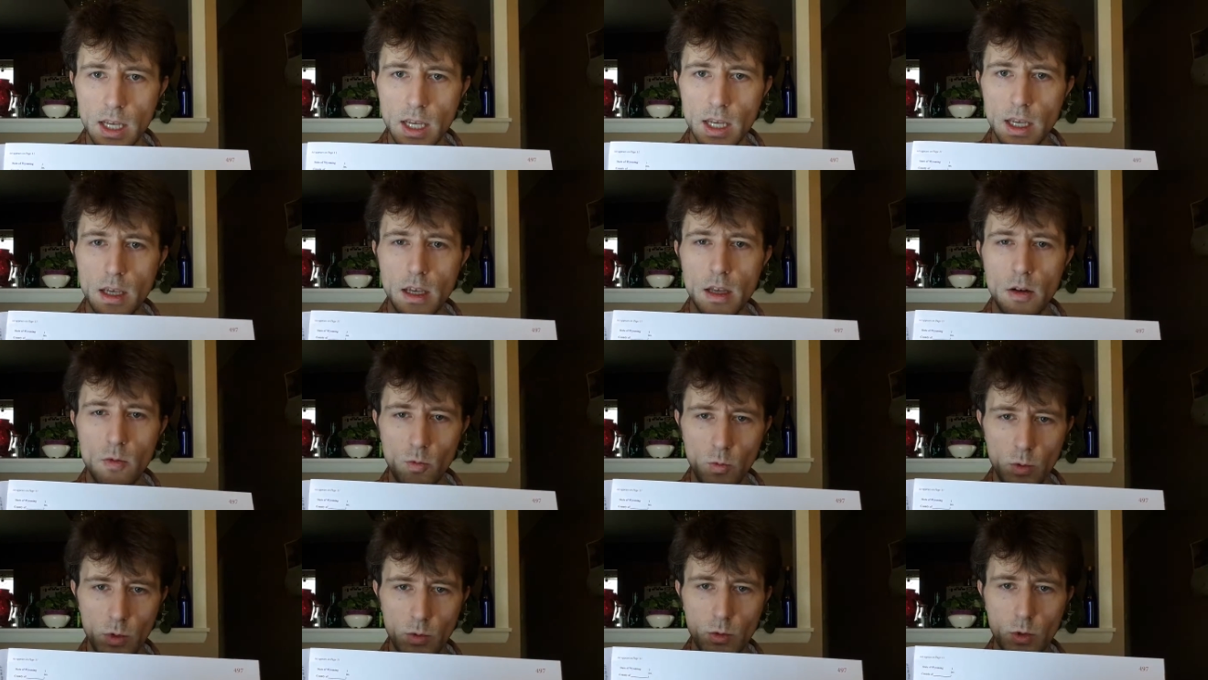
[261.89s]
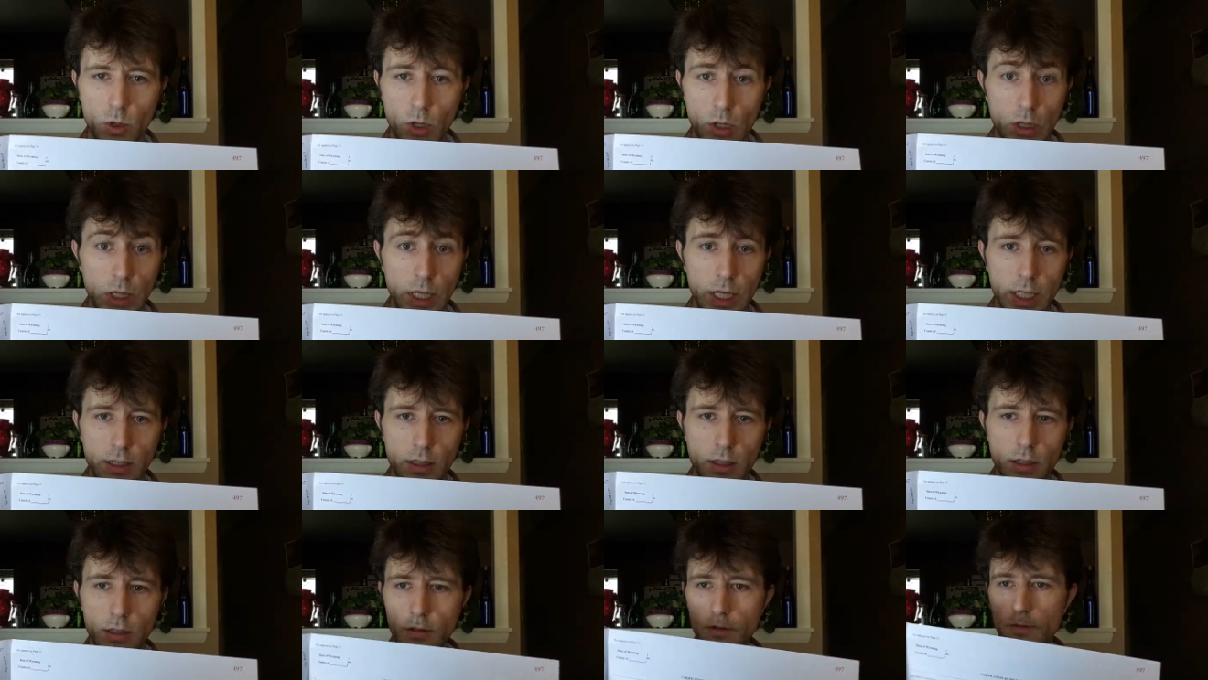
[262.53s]
and we will
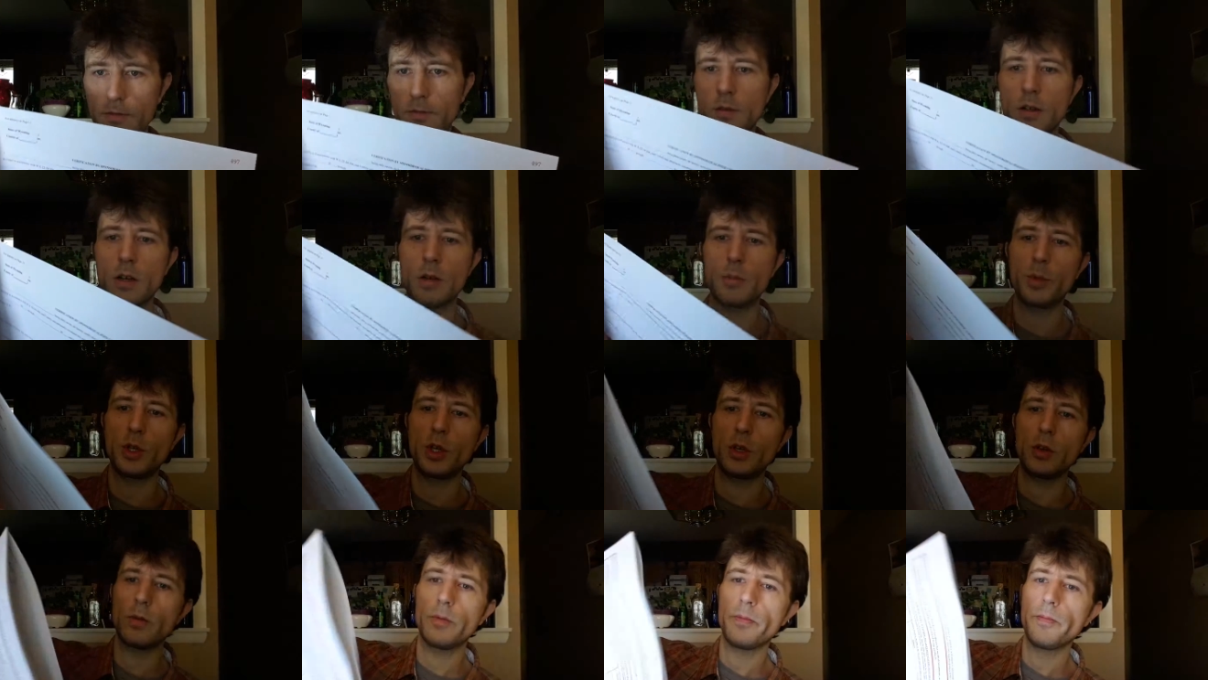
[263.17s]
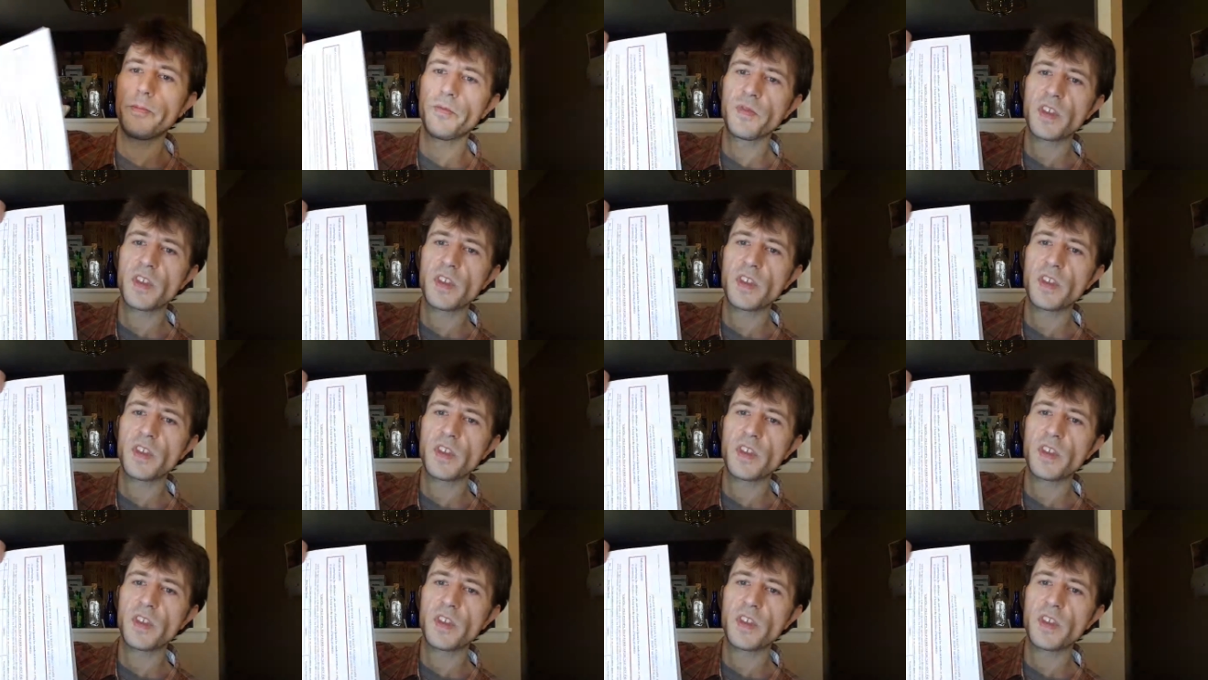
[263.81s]
collect these from you.